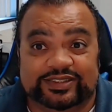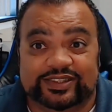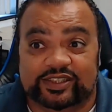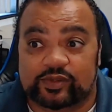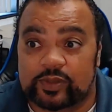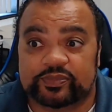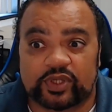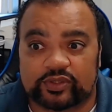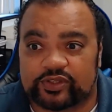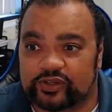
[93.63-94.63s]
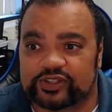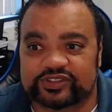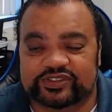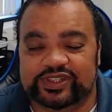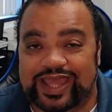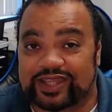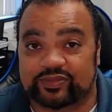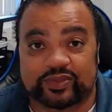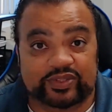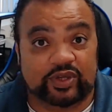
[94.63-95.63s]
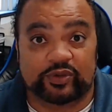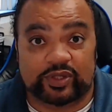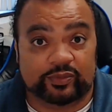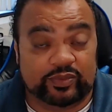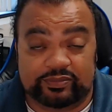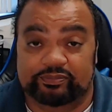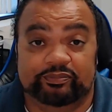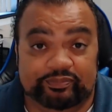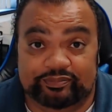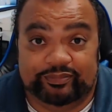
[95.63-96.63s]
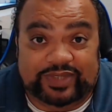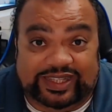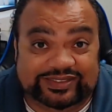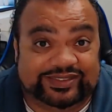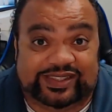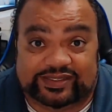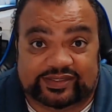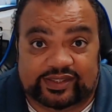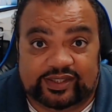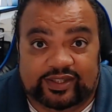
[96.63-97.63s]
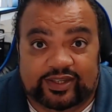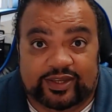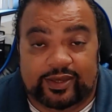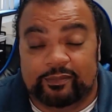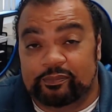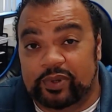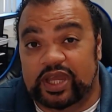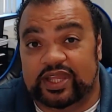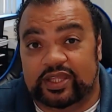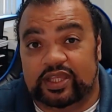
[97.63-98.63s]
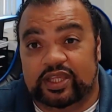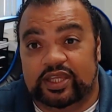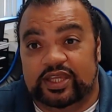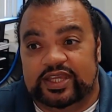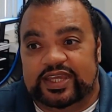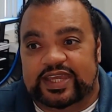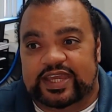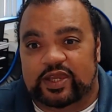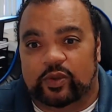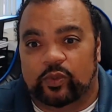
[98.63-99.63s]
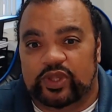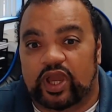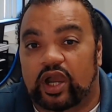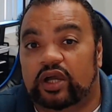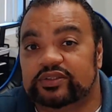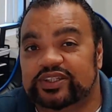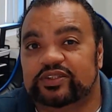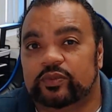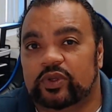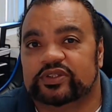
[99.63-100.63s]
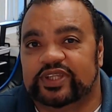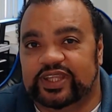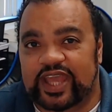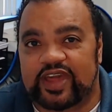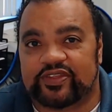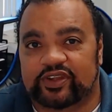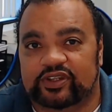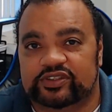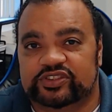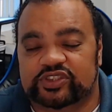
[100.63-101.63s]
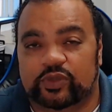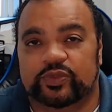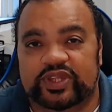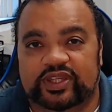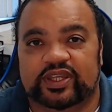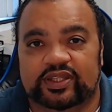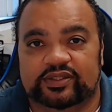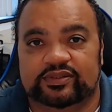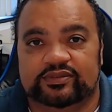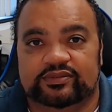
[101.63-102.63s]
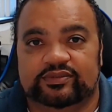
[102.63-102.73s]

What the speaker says: the cryptocurrency as we know it wouldn't exist. But we all need to work together so we can